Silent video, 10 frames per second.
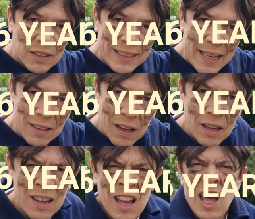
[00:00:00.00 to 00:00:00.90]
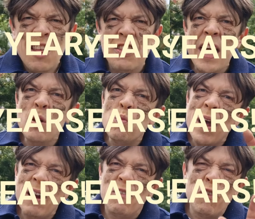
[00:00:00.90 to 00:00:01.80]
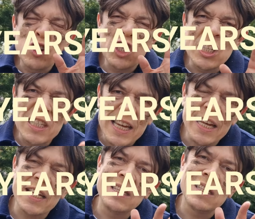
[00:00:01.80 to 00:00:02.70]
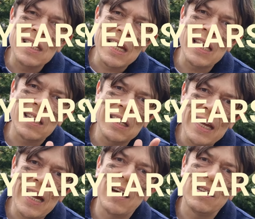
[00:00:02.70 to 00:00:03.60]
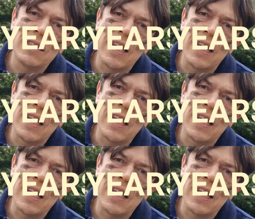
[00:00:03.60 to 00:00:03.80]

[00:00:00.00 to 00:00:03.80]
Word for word: antenna they were, for 16 years,